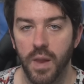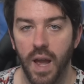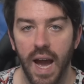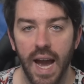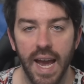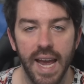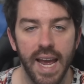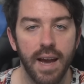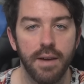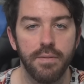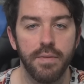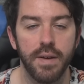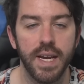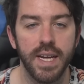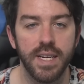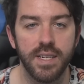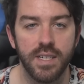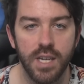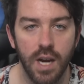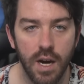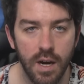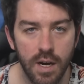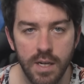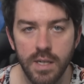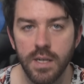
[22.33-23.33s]
I have a
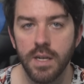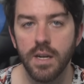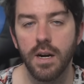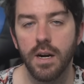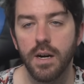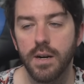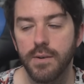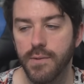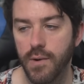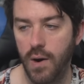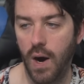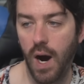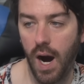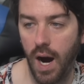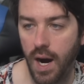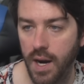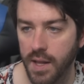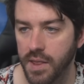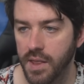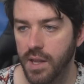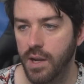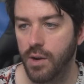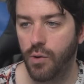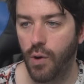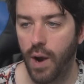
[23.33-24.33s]
ton of
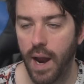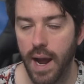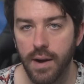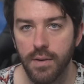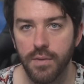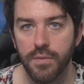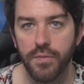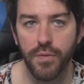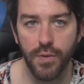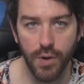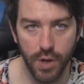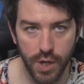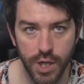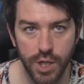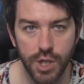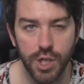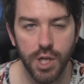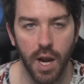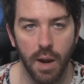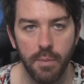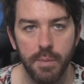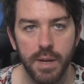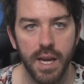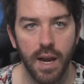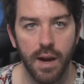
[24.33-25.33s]
on-the-ground footage
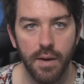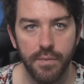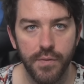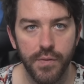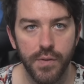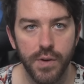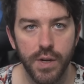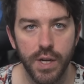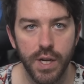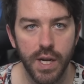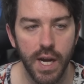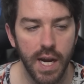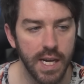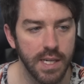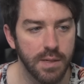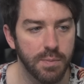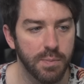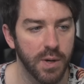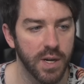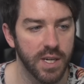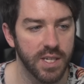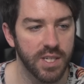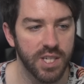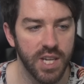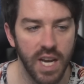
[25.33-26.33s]
coming up for you guys,
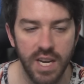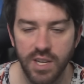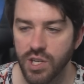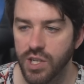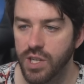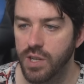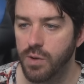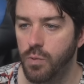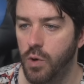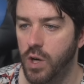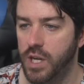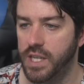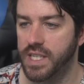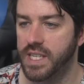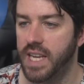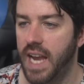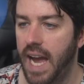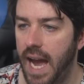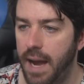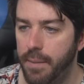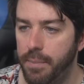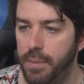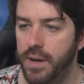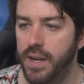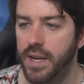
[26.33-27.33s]
but essentially what is
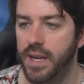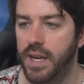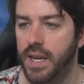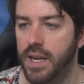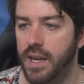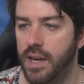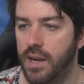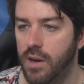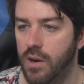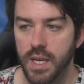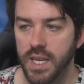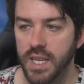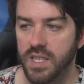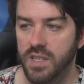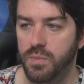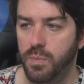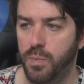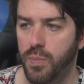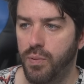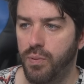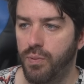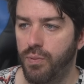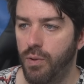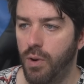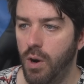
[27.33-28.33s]
happening here is
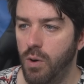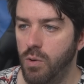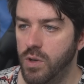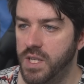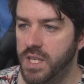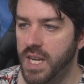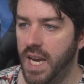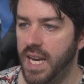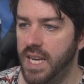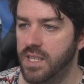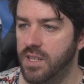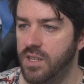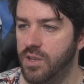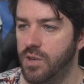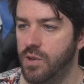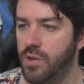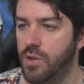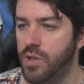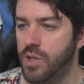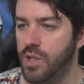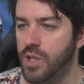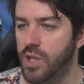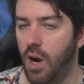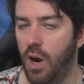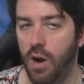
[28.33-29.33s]

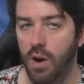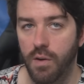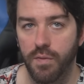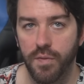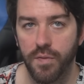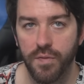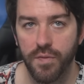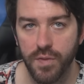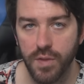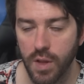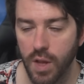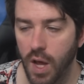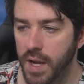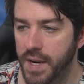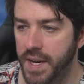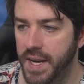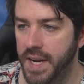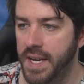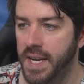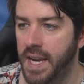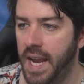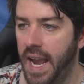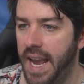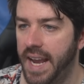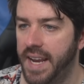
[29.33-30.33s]
protesters are
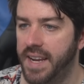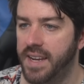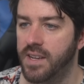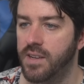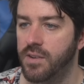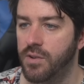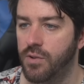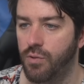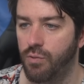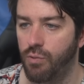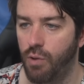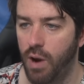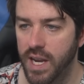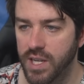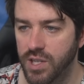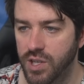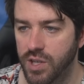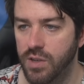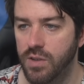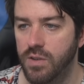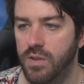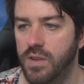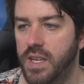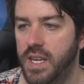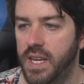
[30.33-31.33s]
flooding a
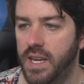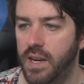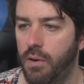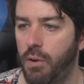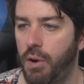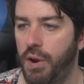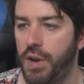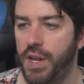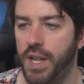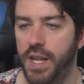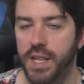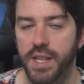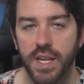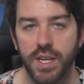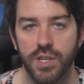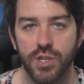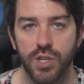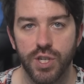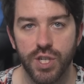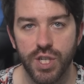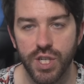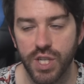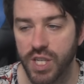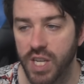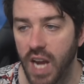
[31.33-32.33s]
congressional hearing that they
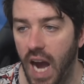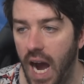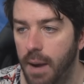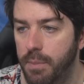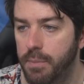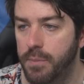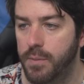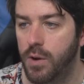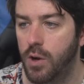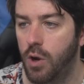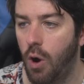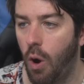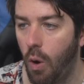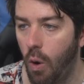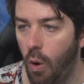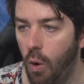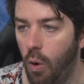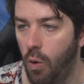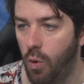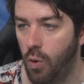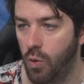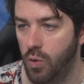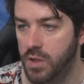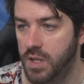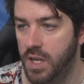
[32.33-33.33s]
just stopped
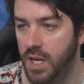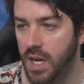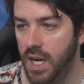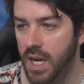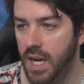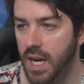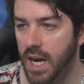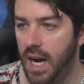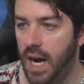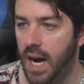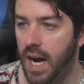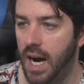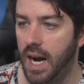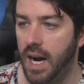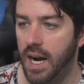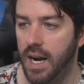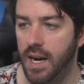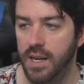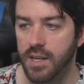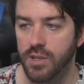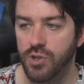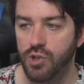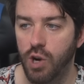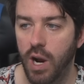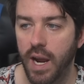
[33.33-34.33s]
cold,
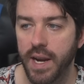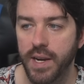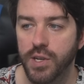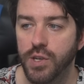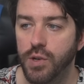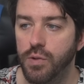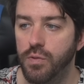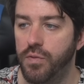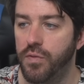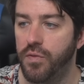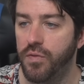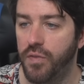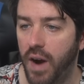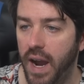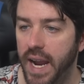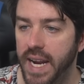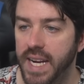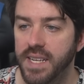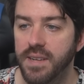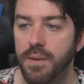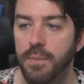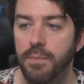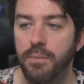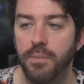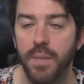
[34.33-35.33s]
trying to
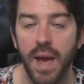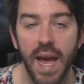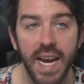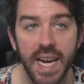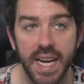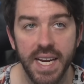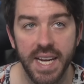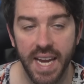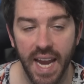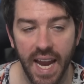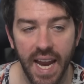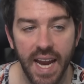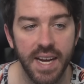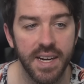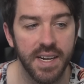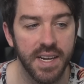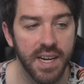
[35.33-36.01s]
fight Medicaid